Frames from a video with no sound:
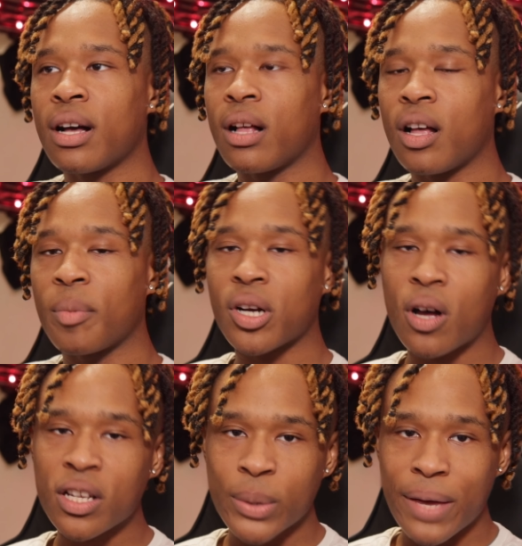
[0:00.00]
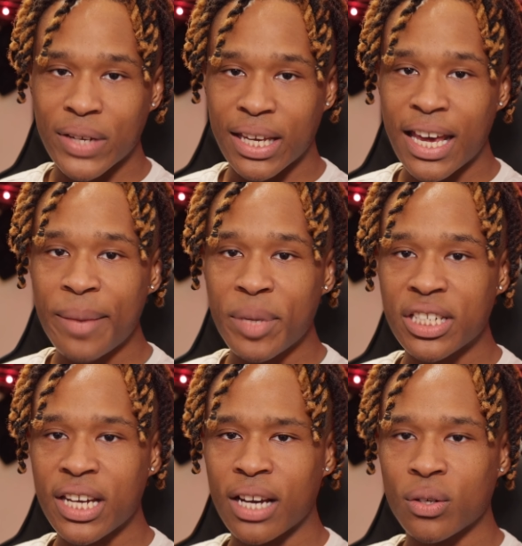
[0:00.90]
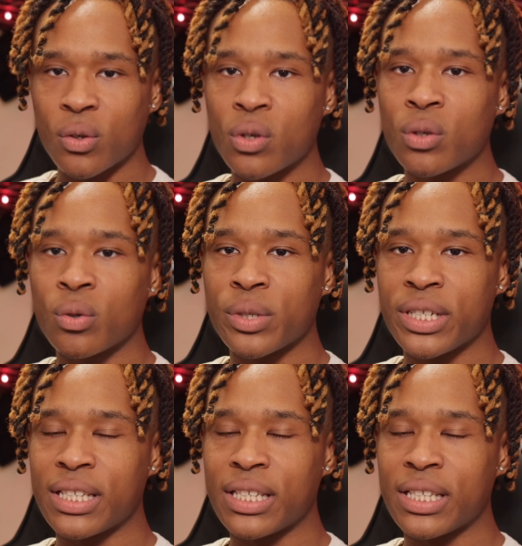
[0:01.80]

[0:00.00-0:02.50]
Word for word: Um, and I also have a gaming channel, which